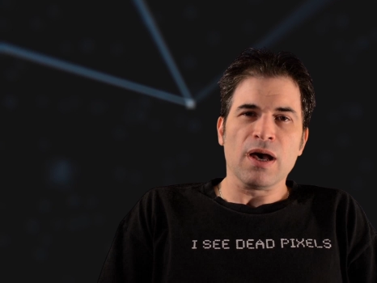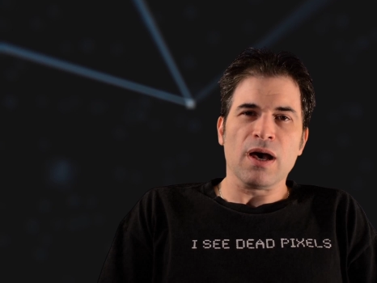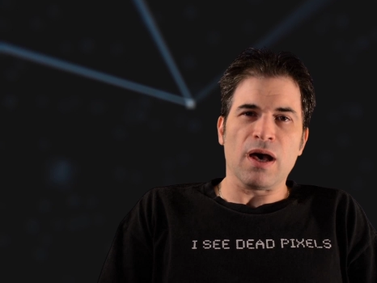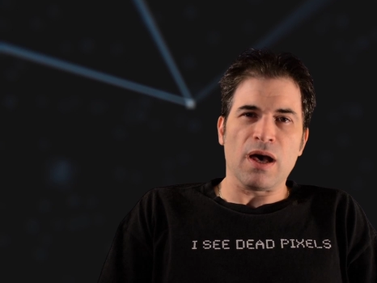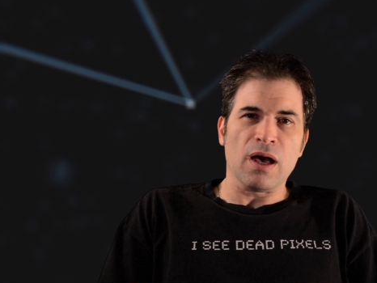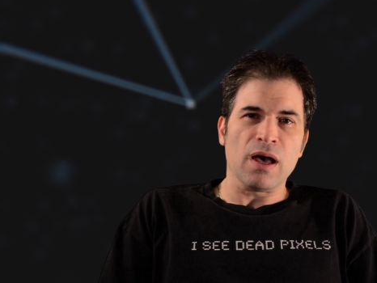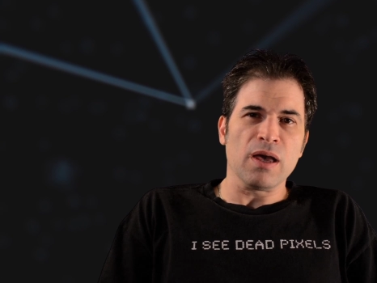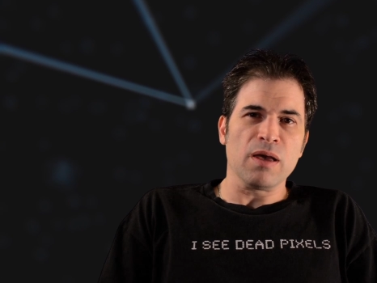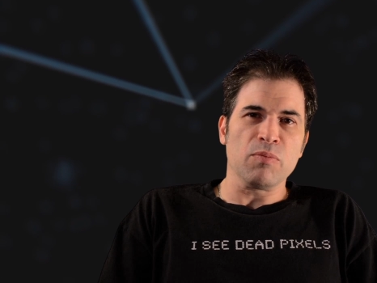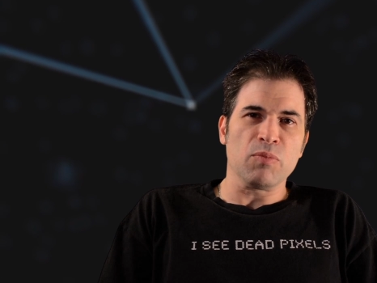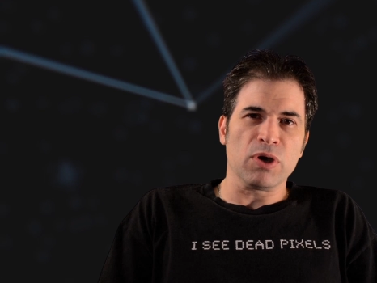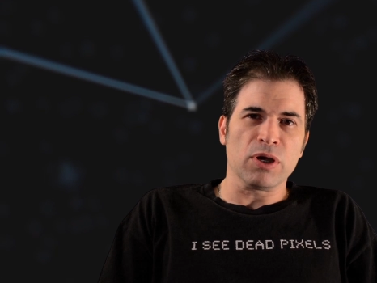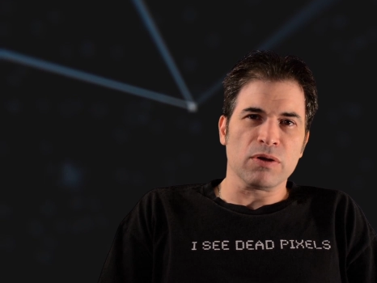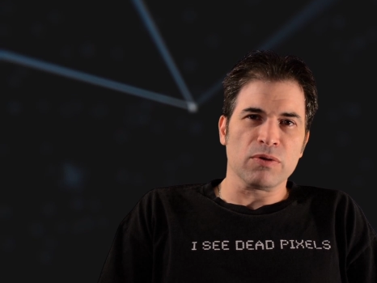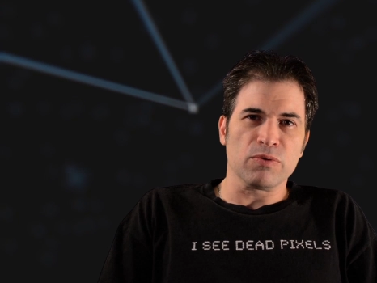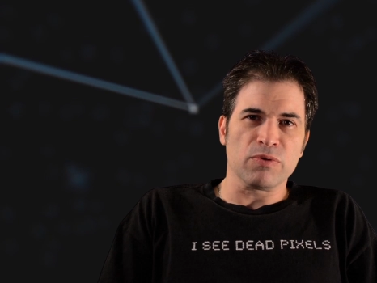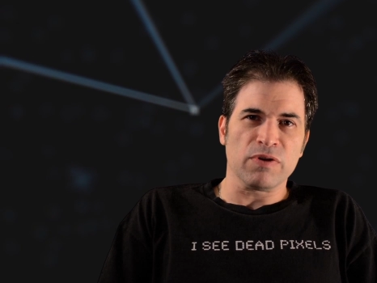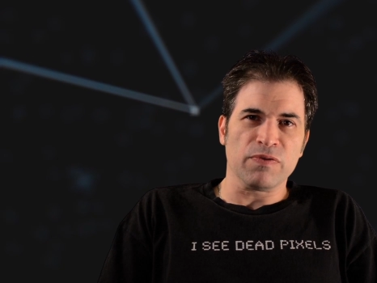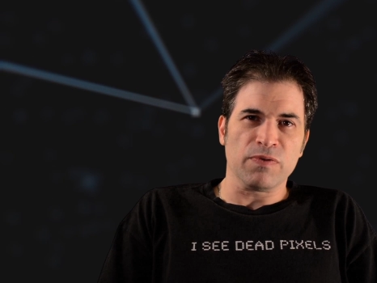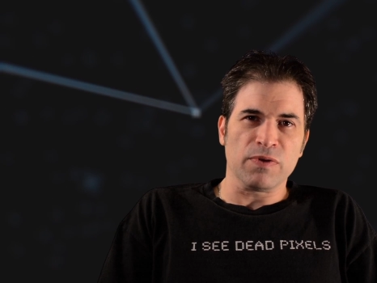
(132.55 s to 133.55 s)
I'm Michael
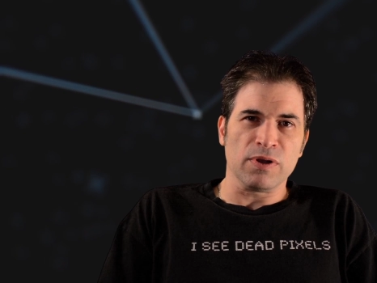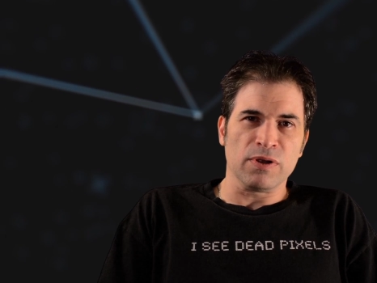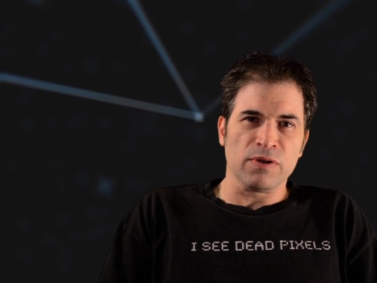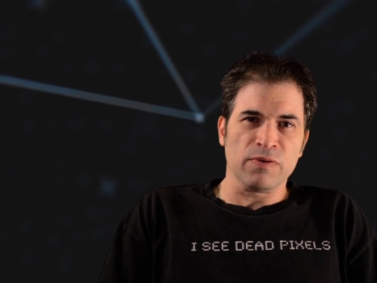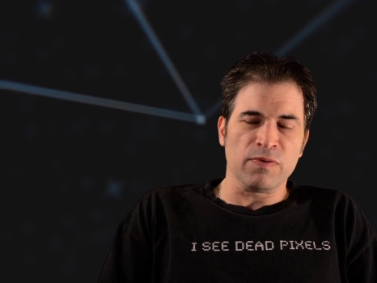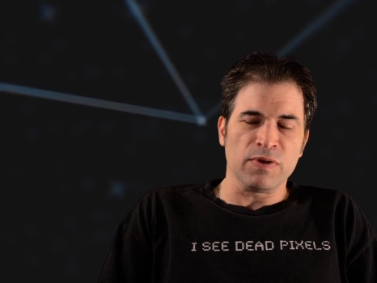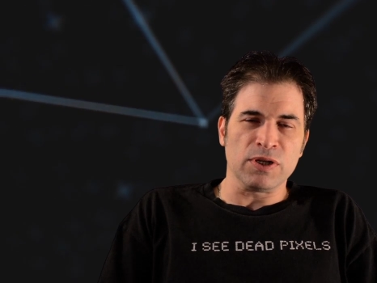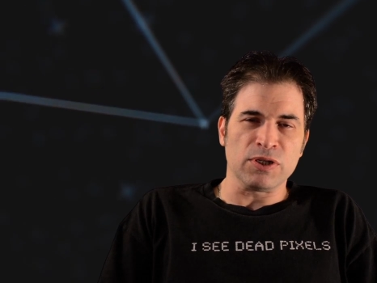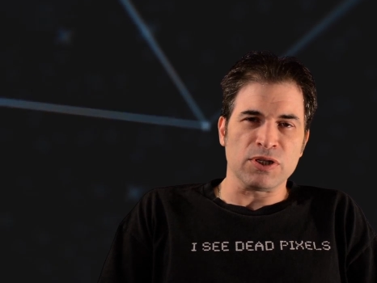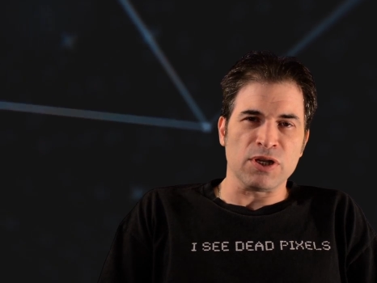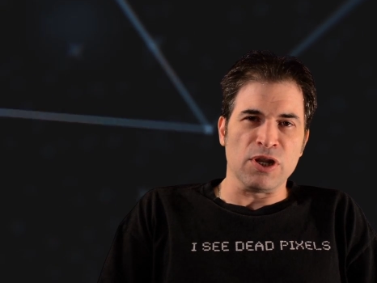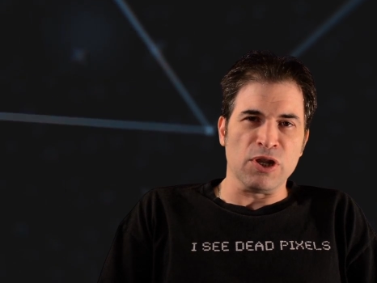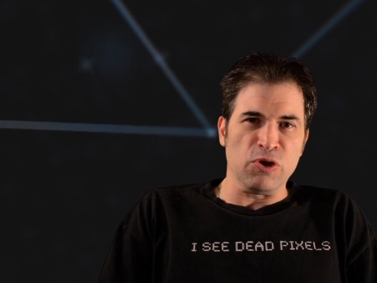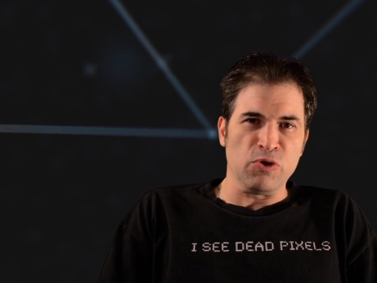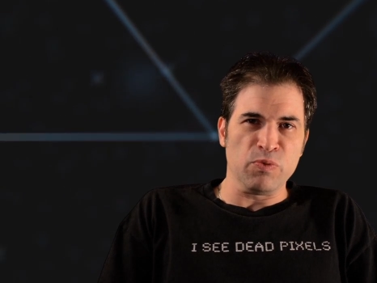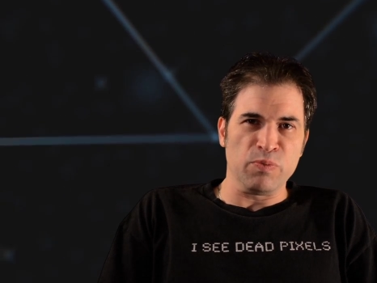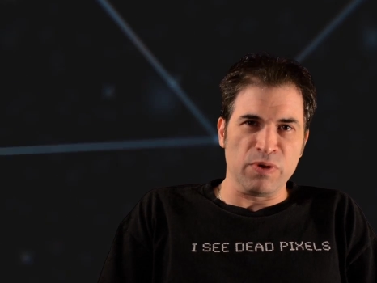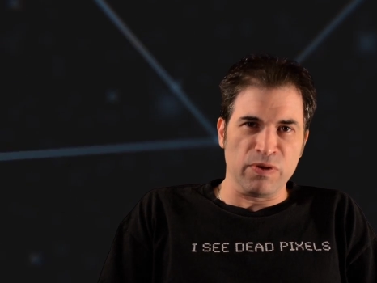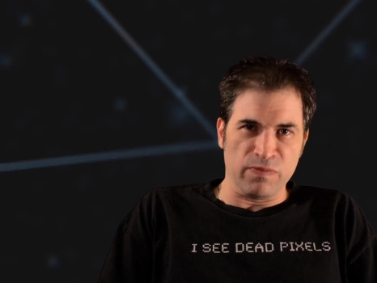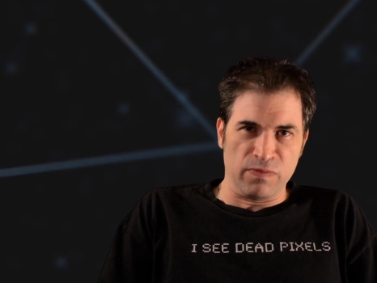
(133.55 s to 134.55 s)
Rafaelovich and
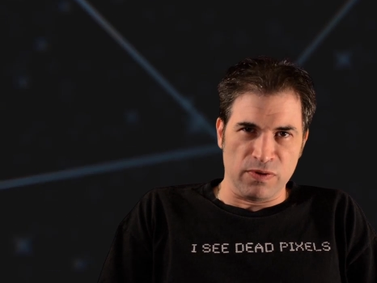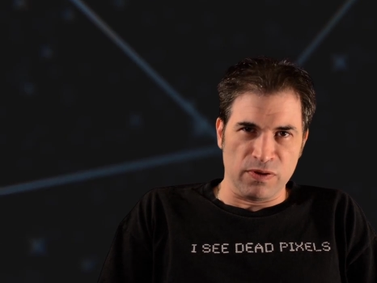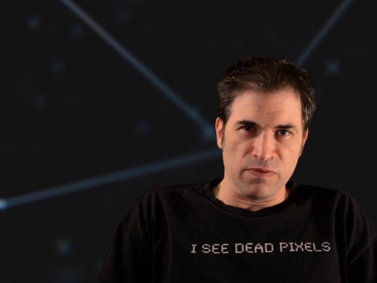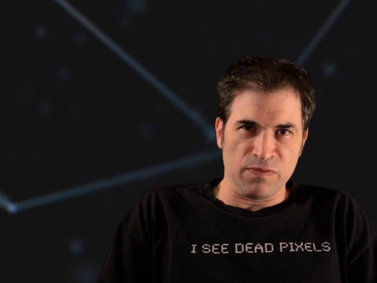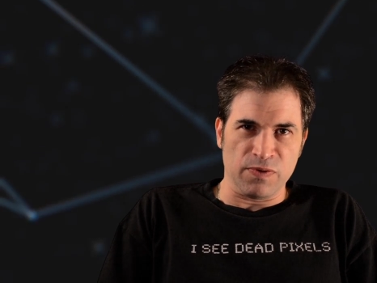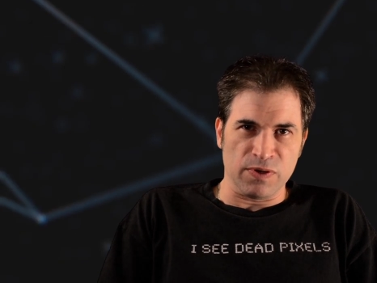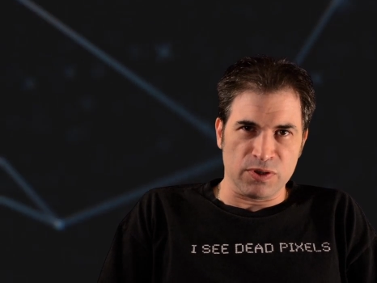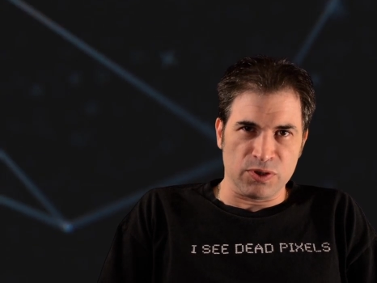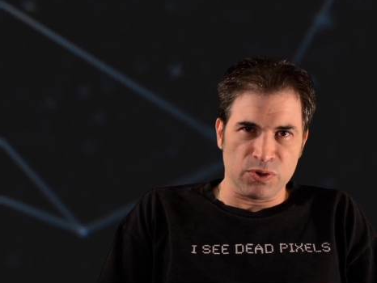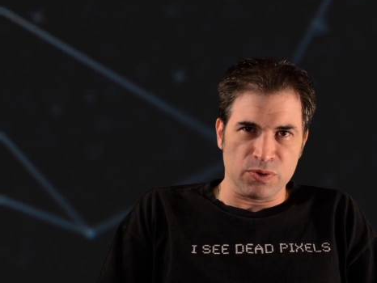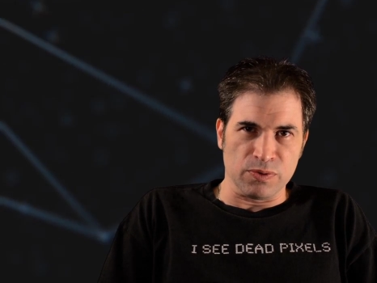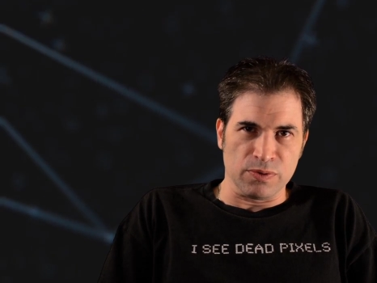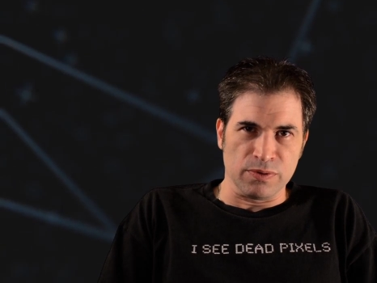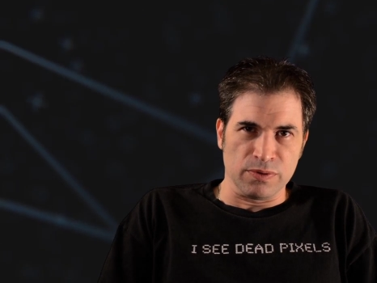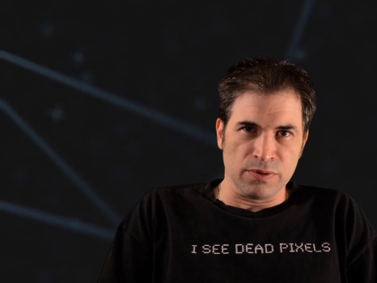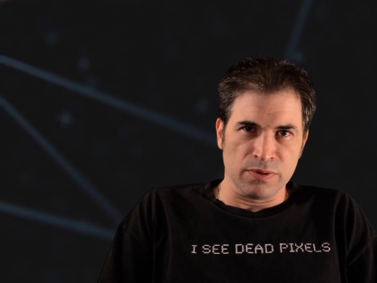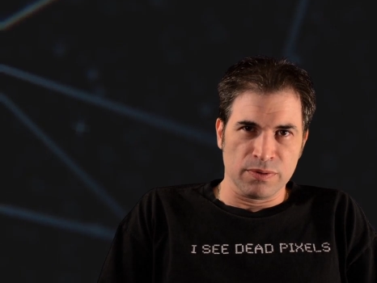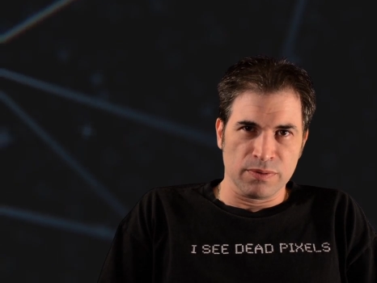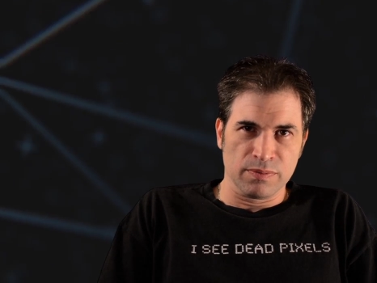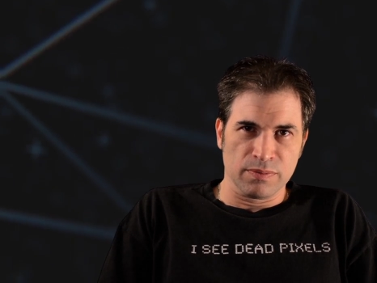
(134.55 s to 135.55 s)
you've been VFX
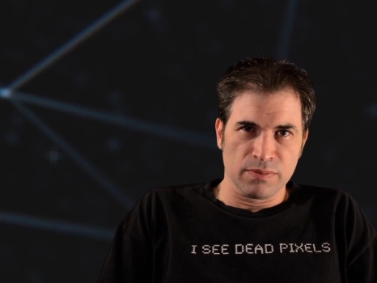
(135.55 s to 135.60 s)
Tutored.